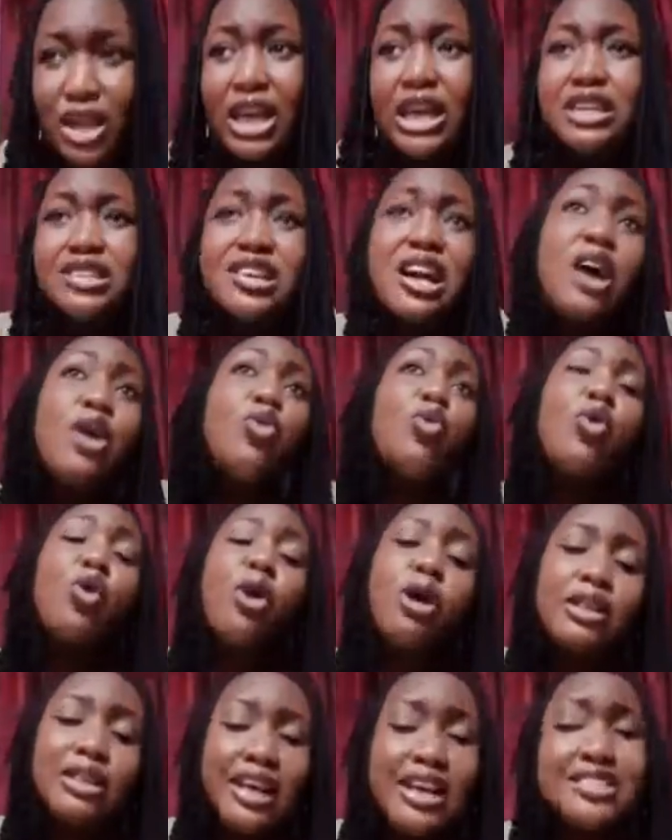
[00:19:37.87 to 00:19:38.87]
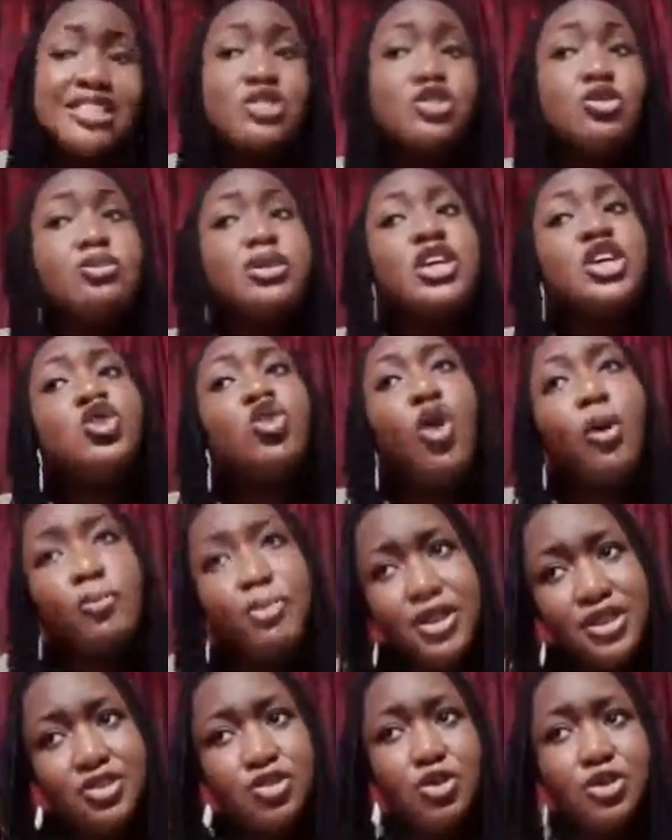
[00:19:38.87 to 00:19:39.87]
Go online, there's some
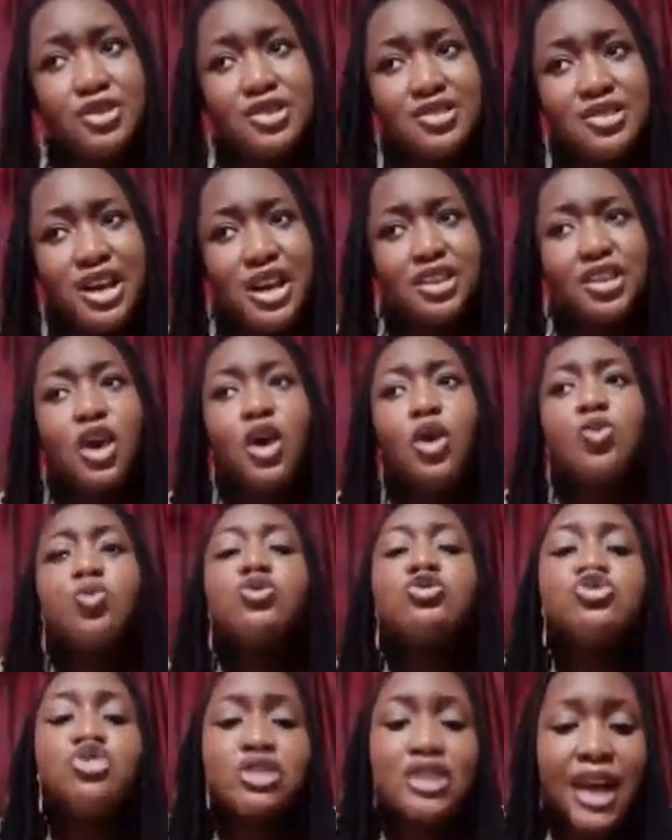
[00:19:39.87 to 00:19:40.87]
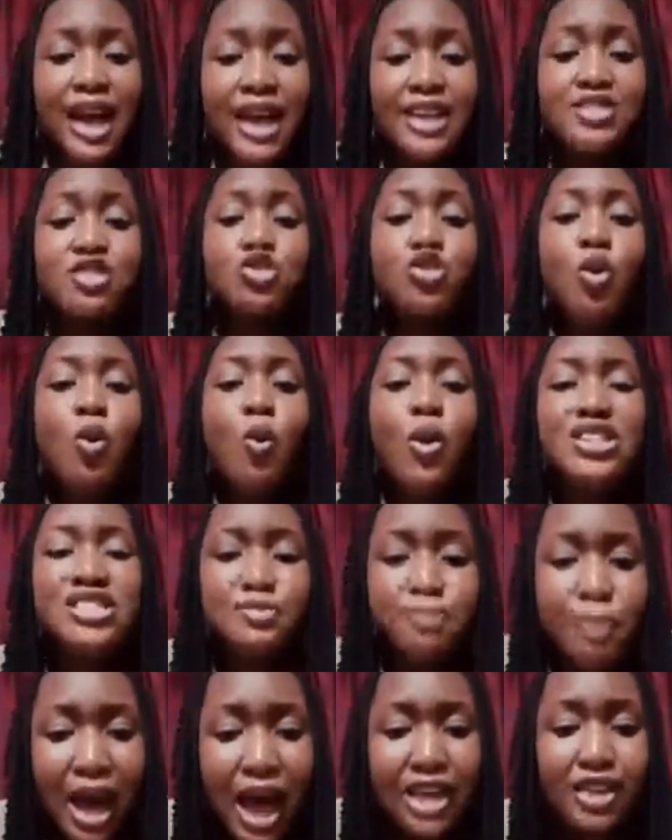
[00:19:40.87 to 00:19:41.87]
e-copies, you understand? Wuthering Heights is on
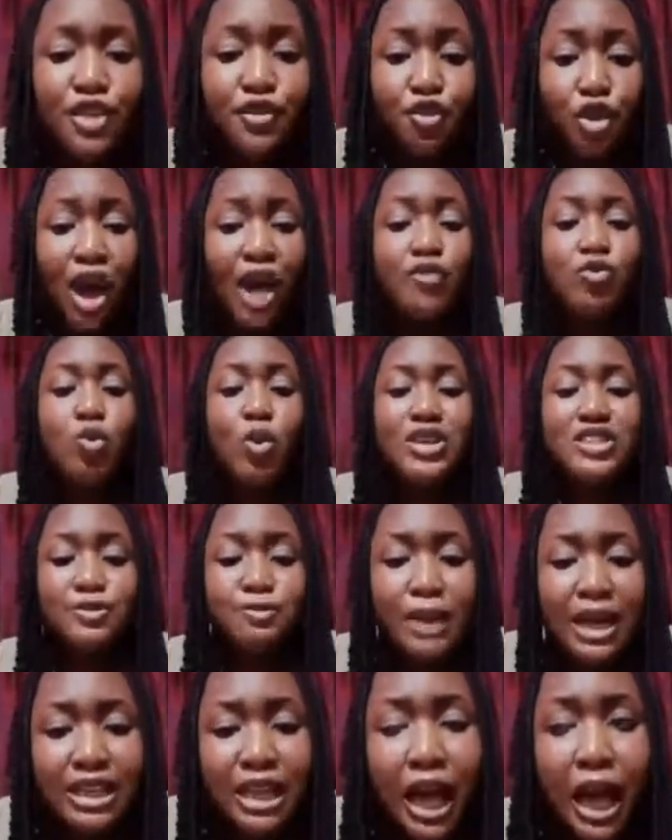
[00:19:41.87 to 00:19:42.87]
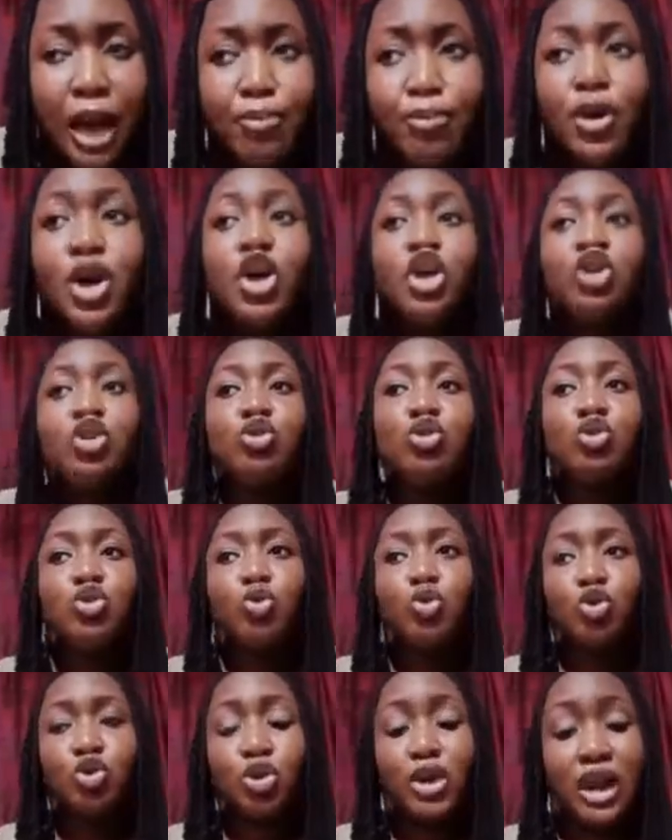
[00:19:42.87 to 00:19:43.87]
Wattpad. If you have Wattpad app,
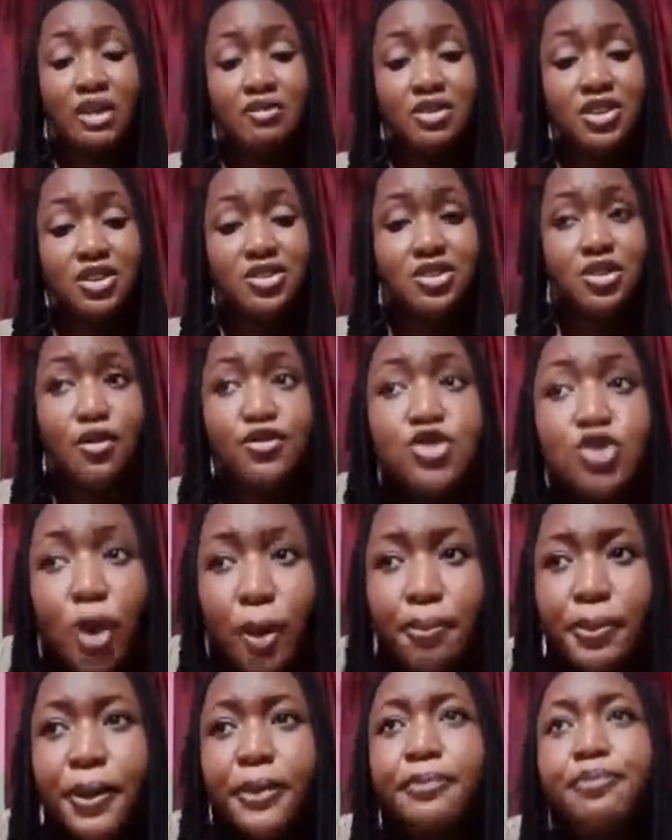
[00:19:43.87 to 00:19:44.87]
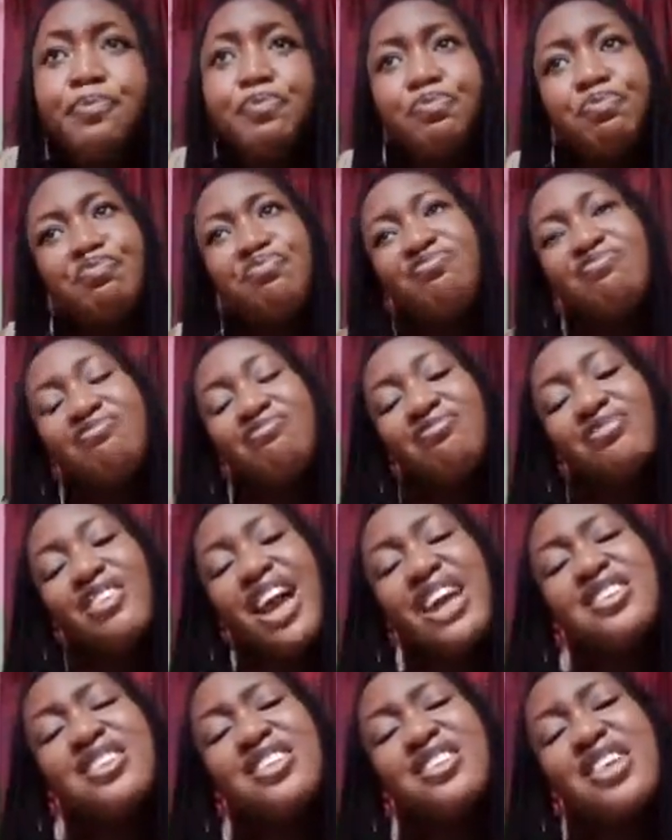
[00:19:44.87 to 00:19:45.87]
you can read the soft copy. I
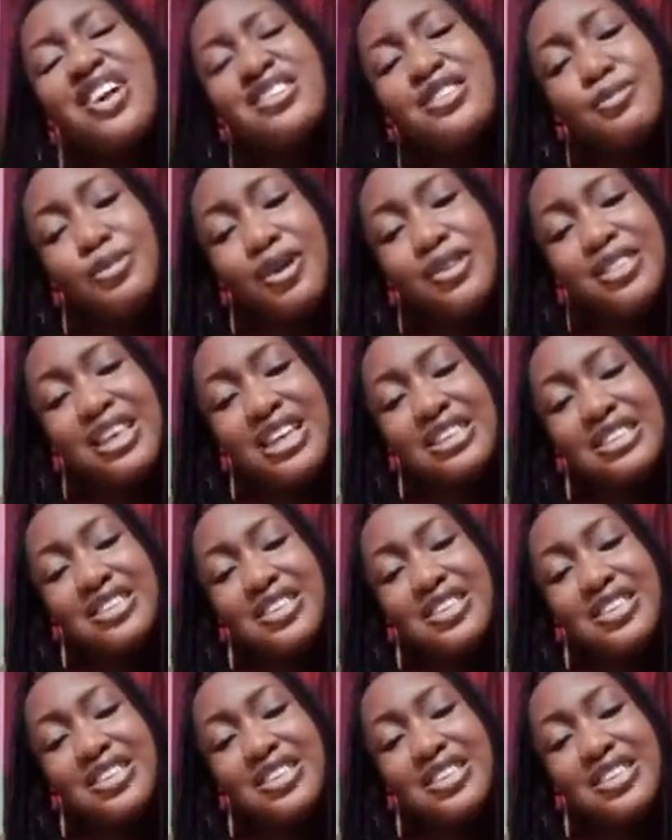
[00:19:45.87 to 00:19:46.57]
think that's about that.